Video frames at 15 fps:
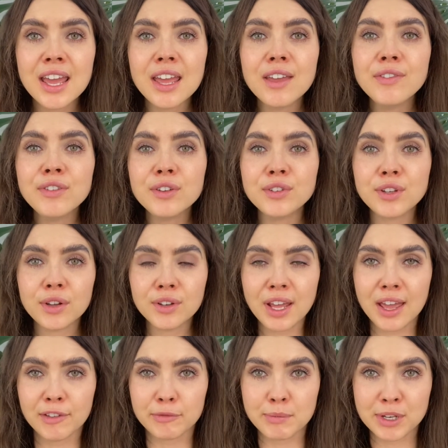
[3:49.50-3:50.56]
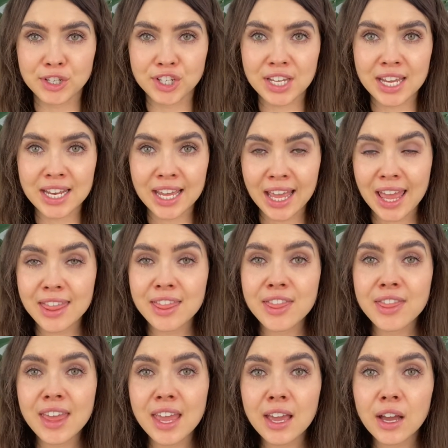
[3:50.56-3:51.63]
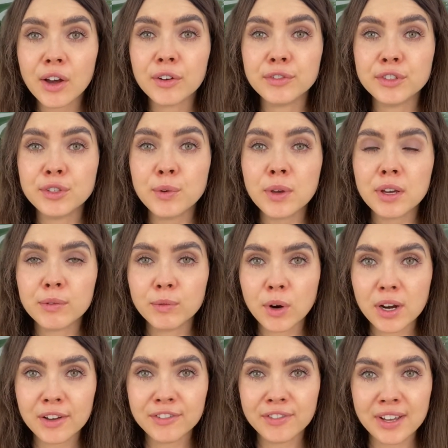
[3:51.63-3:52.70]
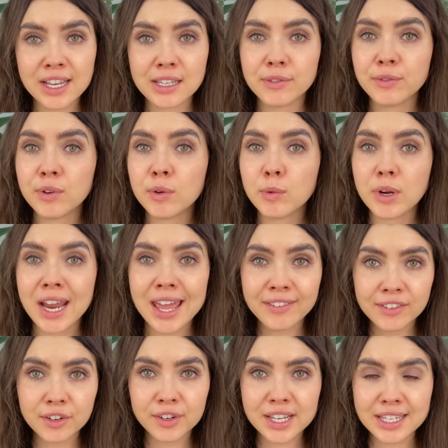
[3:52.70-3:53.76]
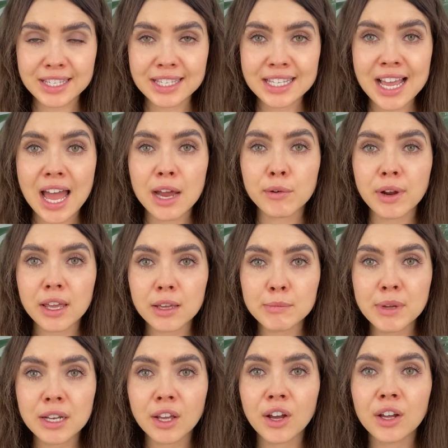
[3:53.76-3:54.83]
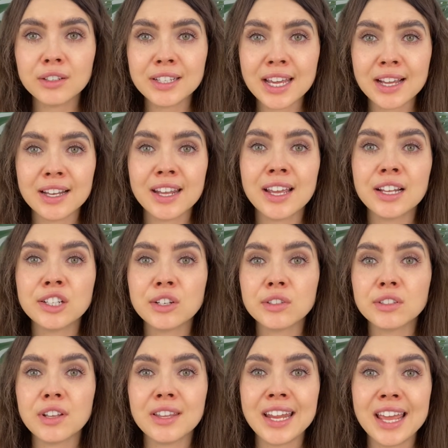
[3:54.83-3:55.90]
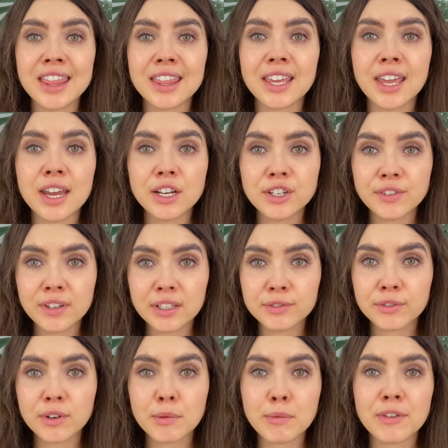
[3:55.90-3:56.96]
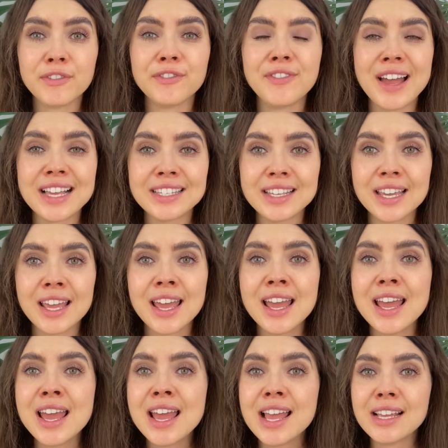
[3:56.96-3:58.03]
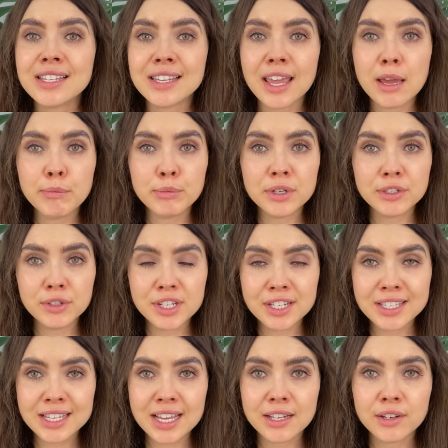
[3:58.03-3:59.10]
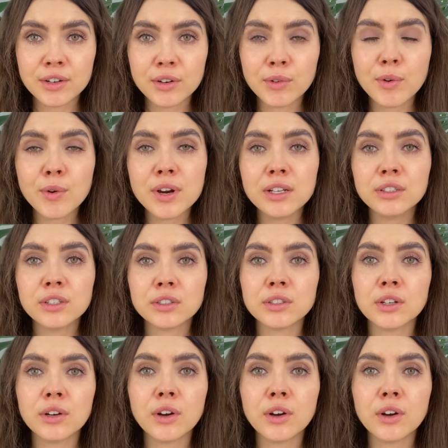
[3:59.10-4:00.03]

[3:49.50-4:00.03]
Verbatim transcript: If you don't have binge eating and think of doing a water fast for whatever reasons, I recommend contacting Dr. Nathan Gershfeld from the Fasting Escape Retreat Center or Dr.